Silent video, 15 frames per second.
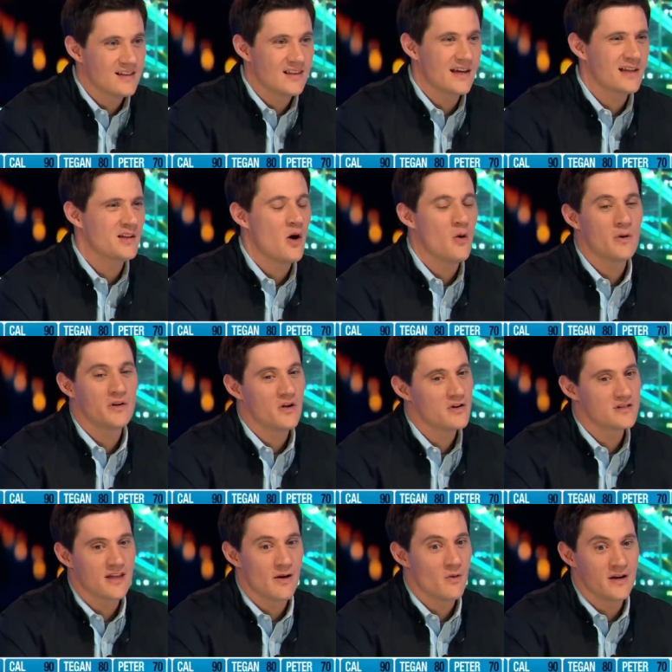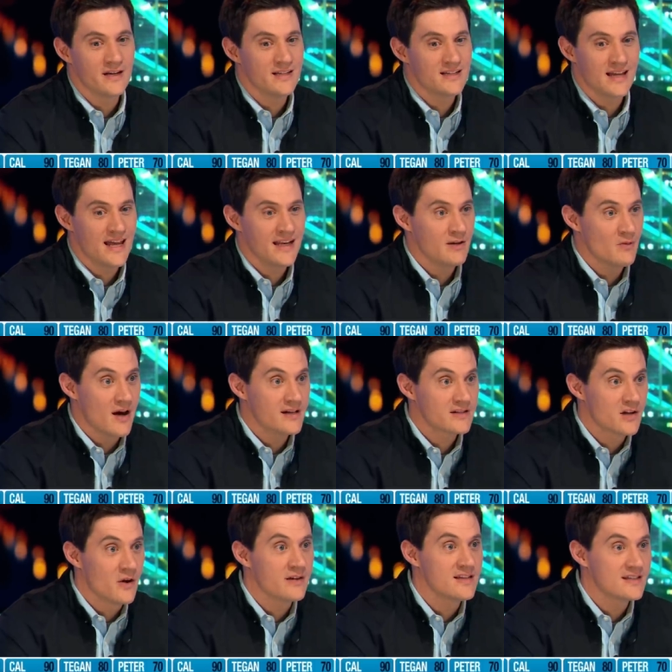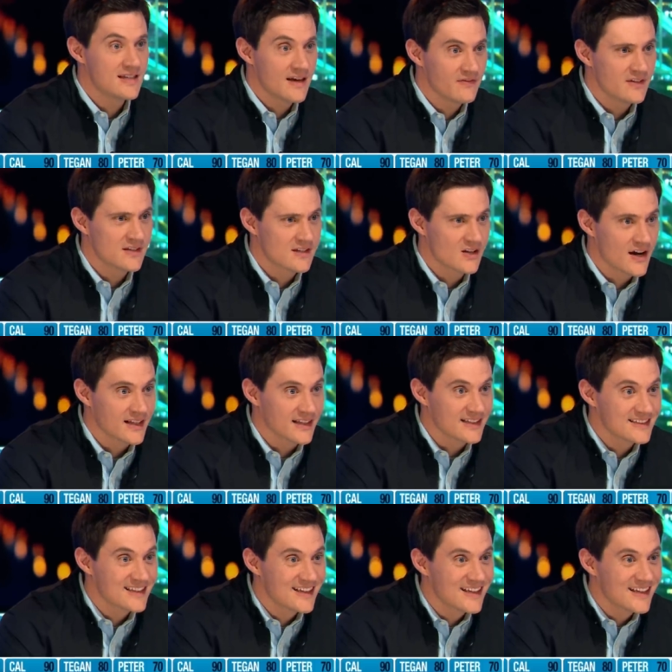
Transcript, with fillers: Like, no one knows that one is anyway, so it is definitely the cyclist.